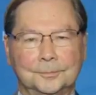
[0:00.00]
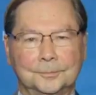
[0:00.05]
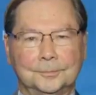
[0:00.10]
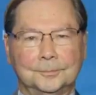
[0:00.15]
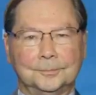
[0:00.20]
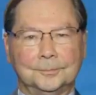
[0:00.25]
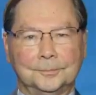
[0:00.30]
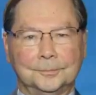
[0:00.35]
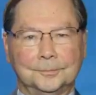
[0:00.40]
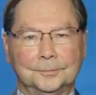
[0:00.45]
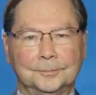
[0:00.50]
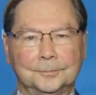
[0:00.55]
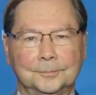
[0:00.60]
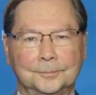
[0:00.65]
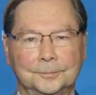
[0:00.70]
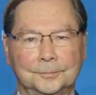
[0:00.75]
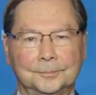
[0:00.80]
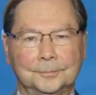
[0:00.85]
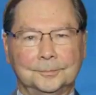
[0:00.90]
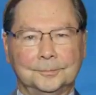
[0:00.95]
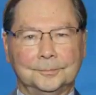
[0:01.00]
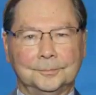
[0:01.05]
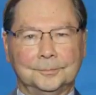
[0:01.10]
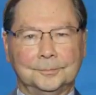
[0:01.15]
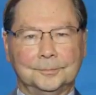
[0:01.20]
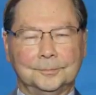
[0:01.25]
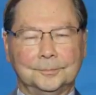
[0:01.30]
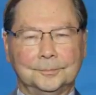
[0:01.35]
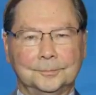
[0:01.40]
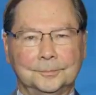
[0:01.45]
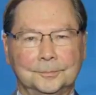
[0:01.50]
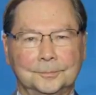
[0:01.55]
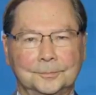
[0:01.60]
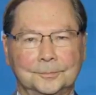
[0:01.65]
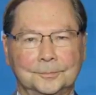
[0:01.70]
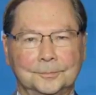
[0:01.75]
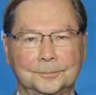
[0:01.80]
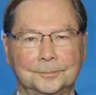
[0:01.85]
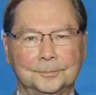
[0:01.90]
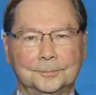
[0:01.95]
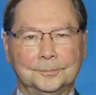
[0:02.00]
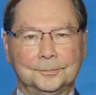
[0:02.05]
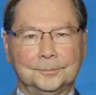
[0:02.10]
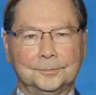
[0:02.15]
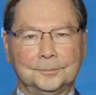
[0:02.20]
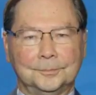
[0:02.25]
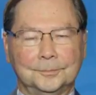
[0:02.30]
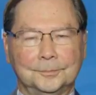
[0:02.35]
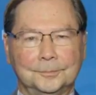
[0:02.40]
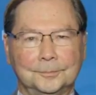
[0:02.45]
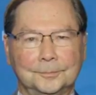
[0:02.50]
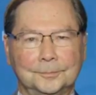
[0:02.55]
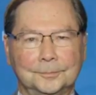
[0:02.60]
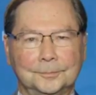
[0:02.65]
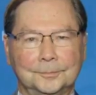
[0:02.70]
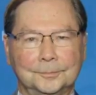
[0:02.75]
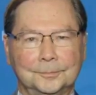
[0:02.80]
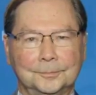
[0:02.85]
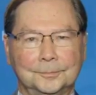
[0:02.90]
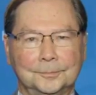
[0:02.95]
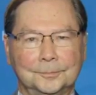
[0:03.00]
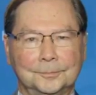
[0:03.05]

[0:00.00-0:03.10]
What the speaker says: This person isn't speaking.